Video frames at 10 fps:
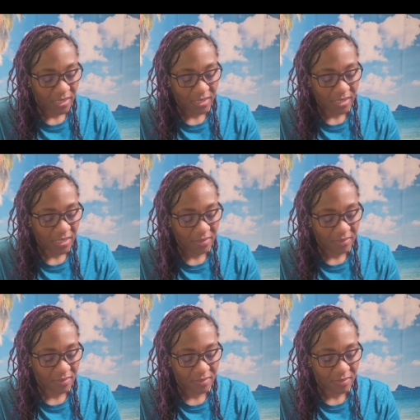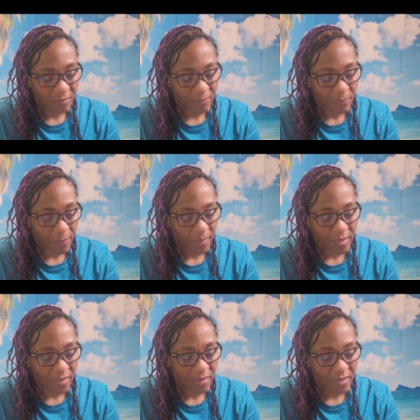Anything else?
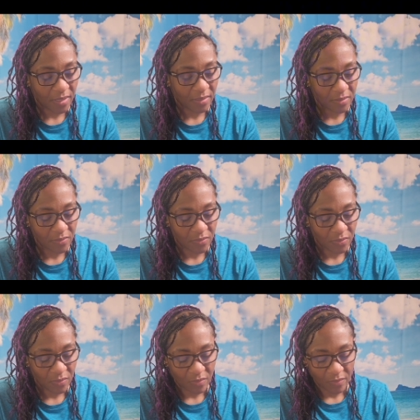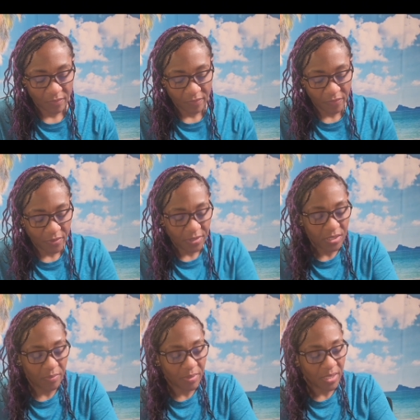Anything else for
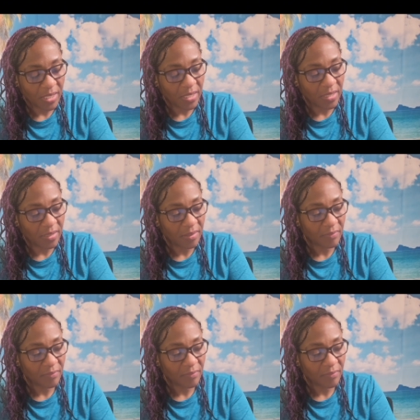Gemini?